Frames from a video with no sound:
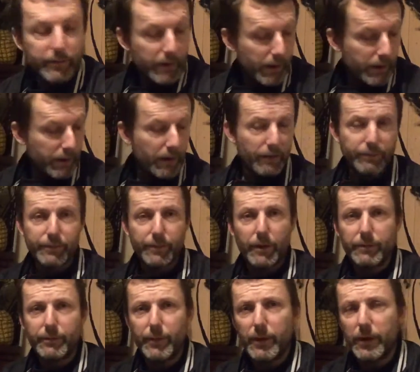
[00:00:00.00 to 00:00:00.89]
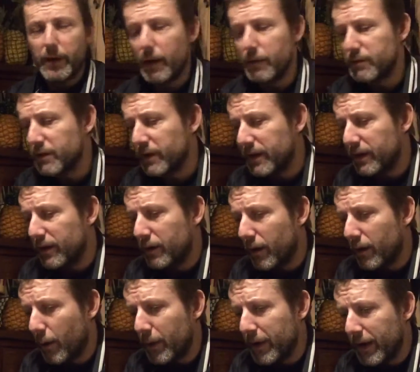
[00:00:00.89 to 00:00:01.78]
I
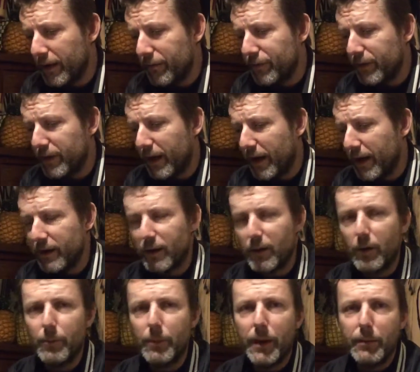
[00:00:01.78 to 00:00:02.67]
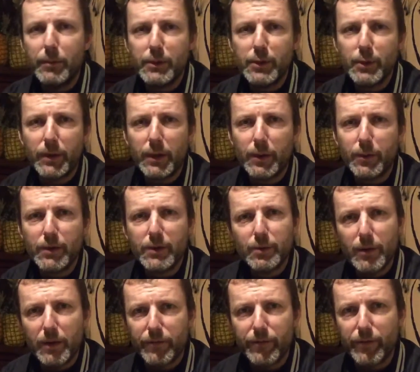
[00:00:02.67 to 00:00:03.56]
went out for that and I come back with 20
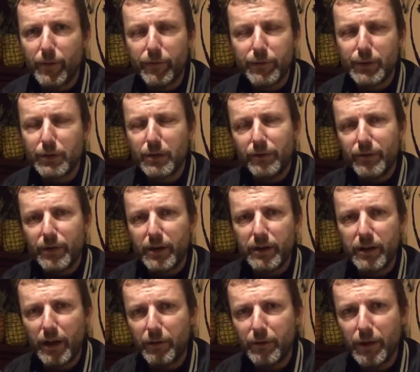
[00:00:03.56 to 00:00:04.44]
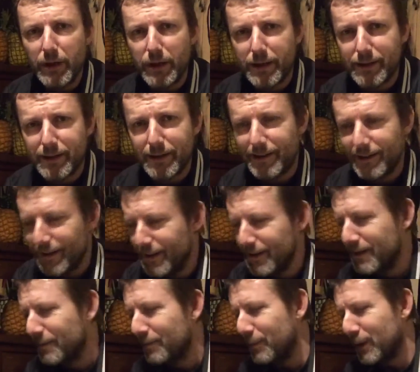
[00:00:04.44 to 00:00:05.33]
quid's worth of other stuff that I don't need
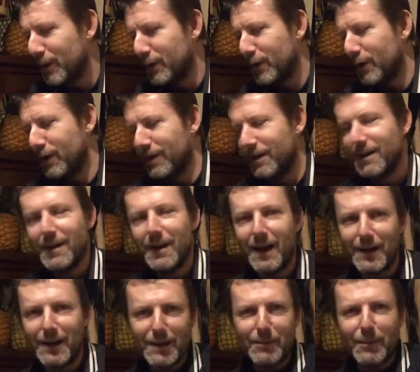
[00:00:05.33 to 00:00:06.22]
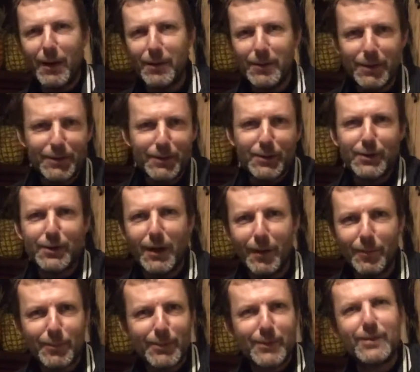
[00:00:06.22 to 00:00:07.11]
because I keep going into
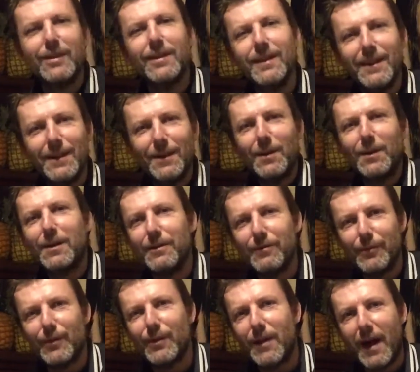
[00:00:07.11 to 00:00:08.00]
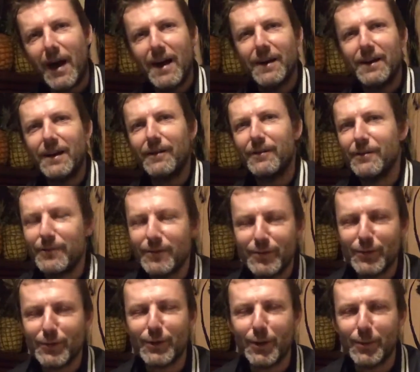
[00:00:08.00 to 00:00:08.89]
shops looking for that and now
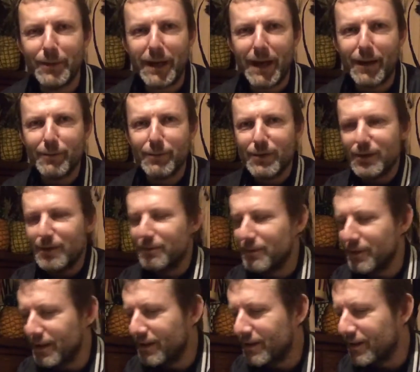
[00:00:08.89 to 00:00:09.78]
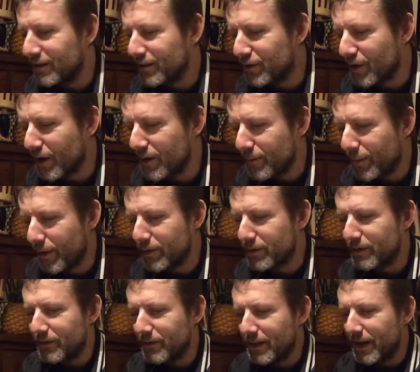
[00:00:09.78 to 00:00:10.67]
it's coming out with something. You just go and buy
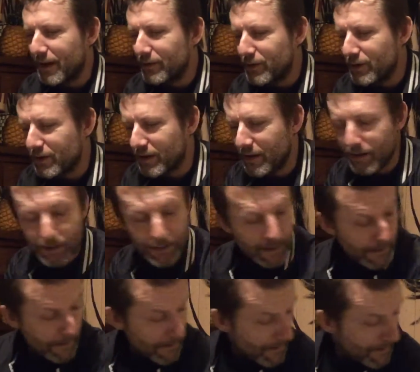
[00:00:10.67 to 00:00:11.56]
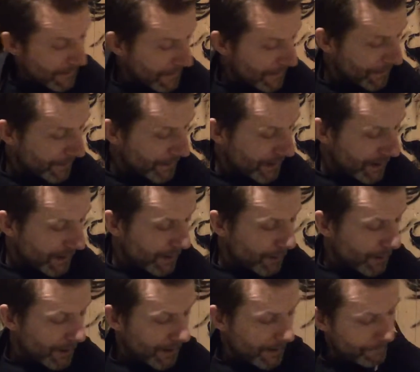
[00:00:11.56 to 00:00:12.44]
something else instead, don't you?
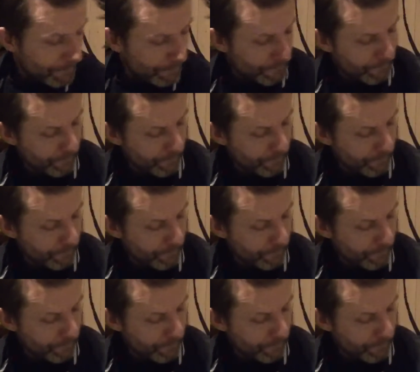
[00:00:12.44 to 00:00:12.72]
Anyway,